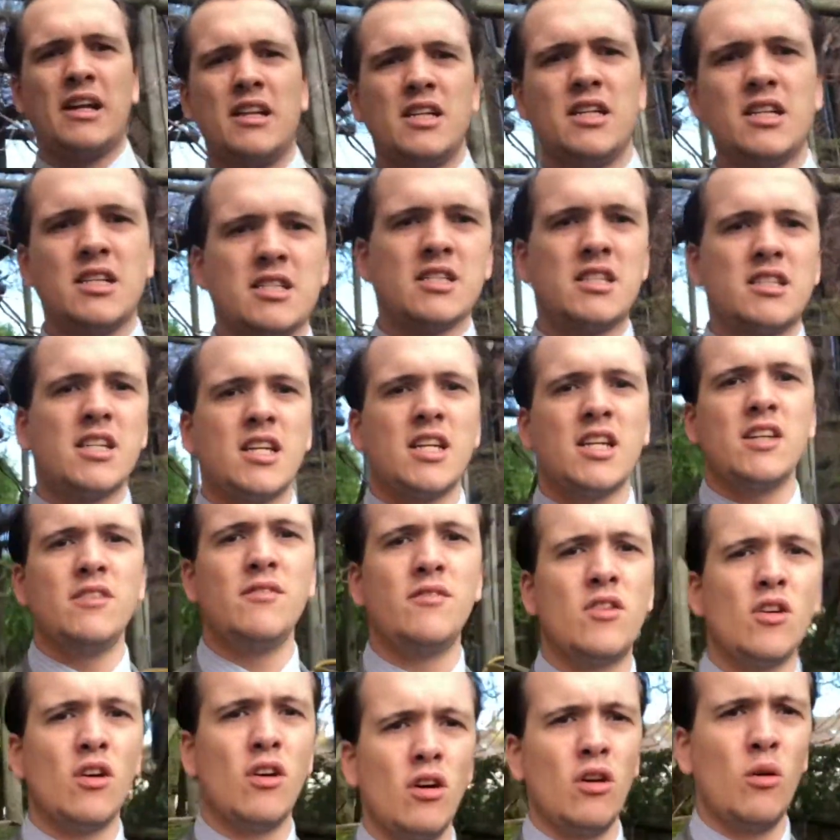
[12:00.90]
you can see you've
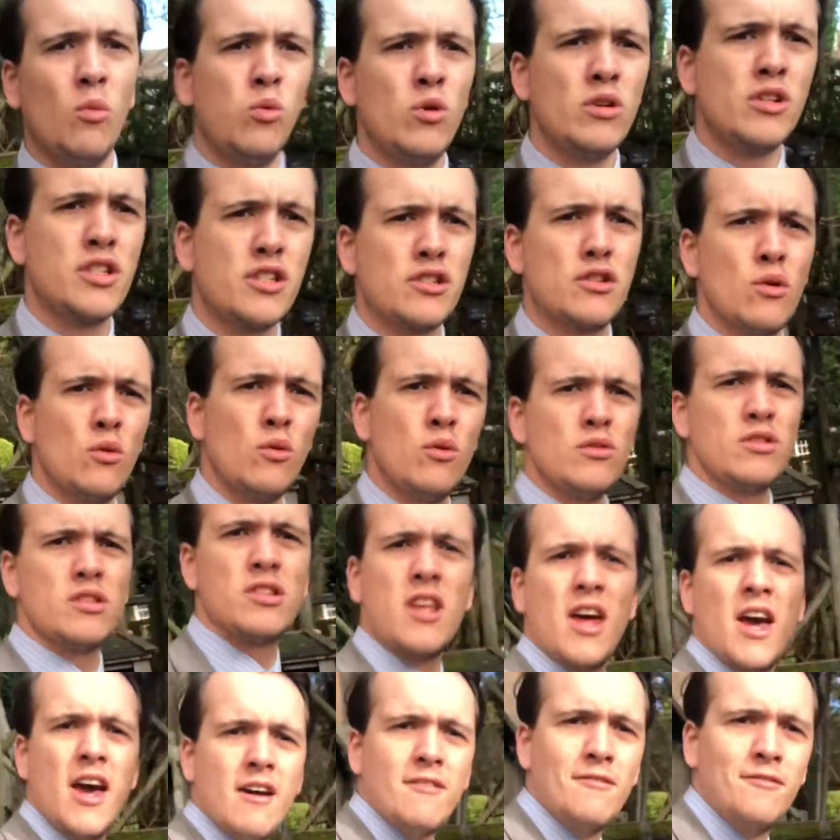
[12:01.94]
got wood stores
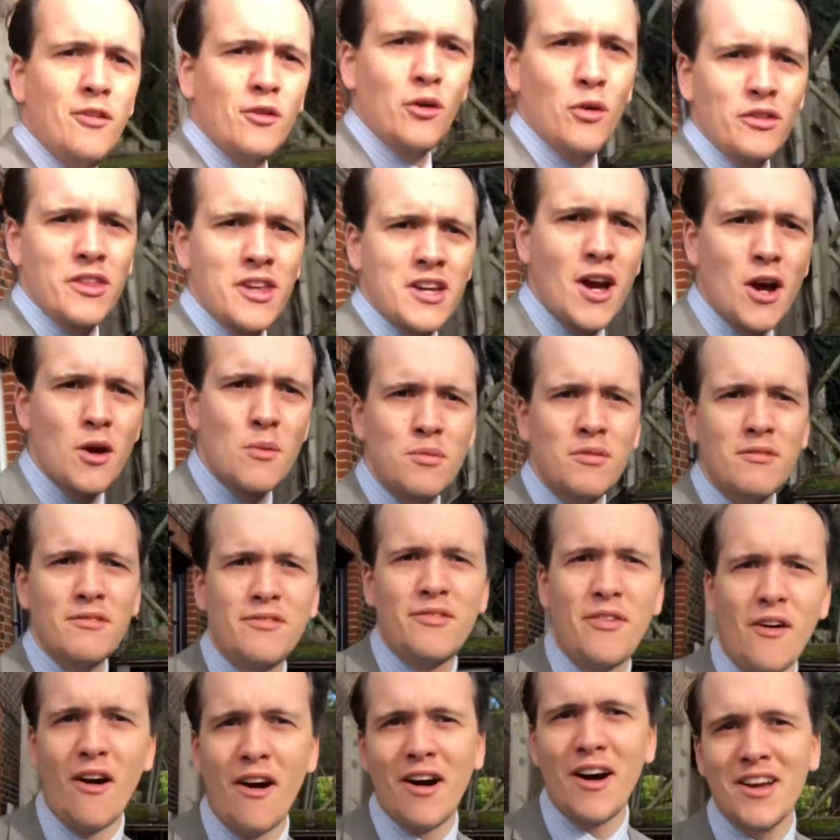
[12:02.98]
there for the open
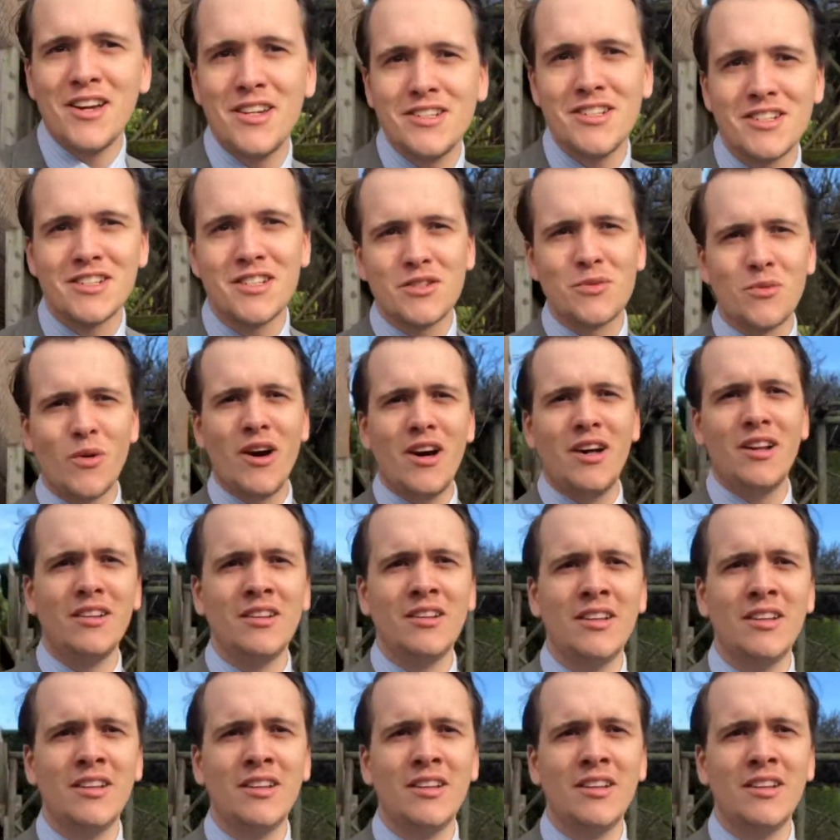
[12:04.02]
fires as well.